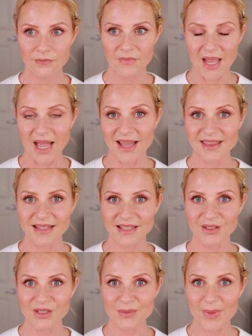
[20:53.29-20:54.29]
Yeah, I think
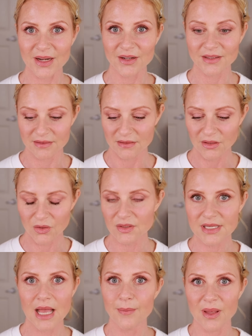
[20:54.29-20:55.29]
that looks better. You
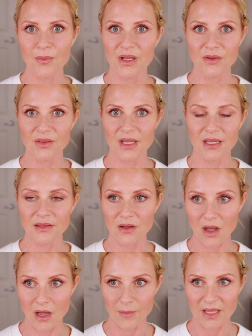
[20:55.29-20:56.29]
tell me what you think in the
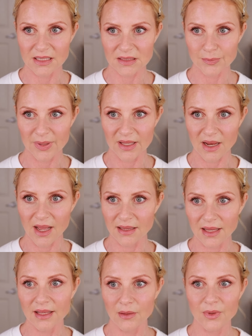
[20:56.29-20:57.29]
comments, but I
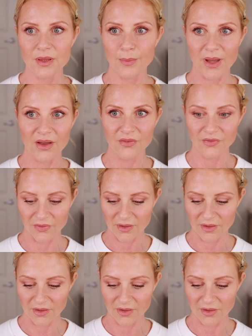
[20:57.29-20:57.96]
like it with a puff.